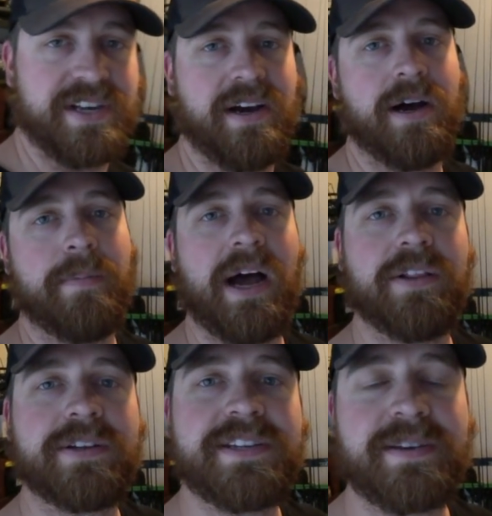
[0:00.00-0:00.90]
Um, I
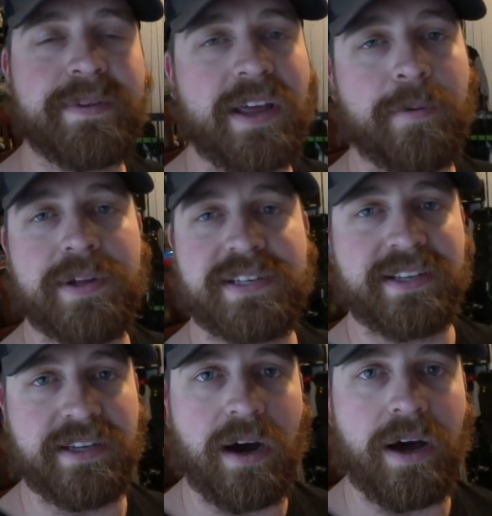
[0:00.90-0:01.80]
looked at some of the other ones like
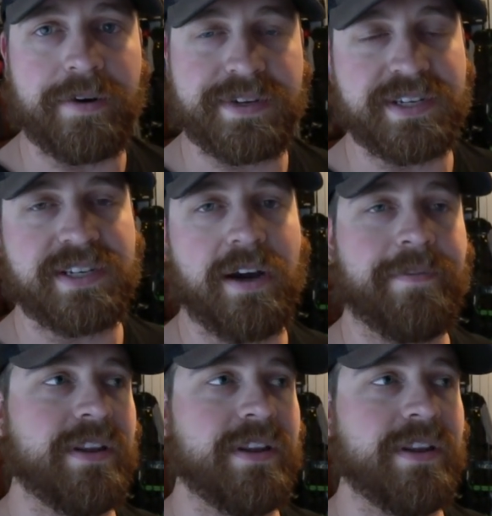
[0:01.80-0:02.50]
the otters and stuff,